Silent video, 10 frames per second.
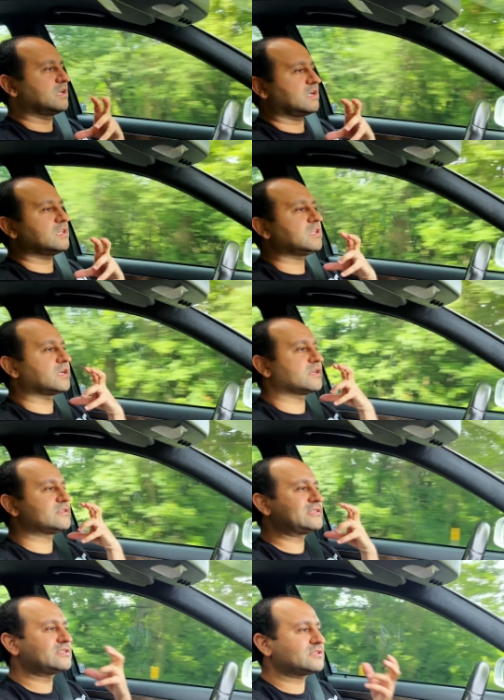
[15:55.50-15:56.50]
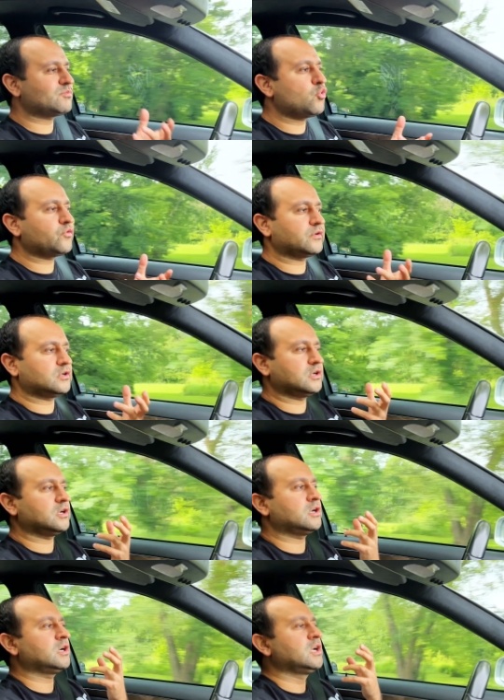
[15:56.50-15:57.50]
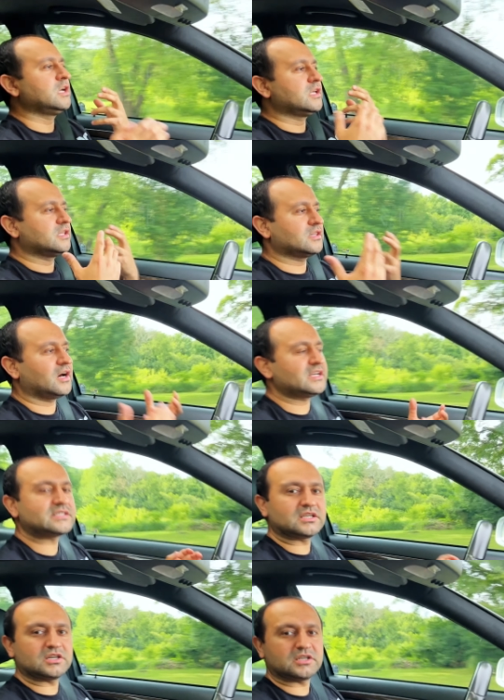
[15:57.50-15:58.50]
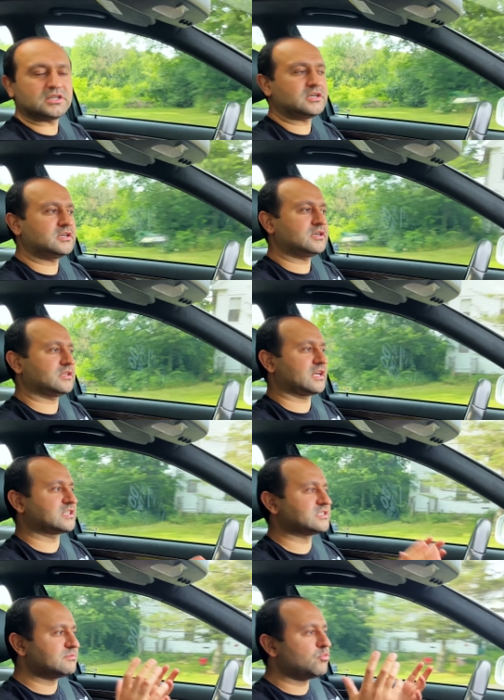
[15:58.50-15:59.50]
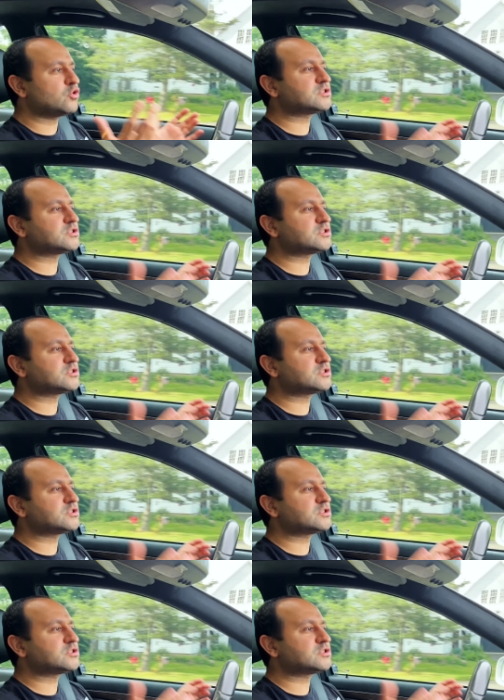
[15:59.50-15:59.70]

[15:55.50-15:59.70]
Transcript: kind of like a smoother, nicer, like more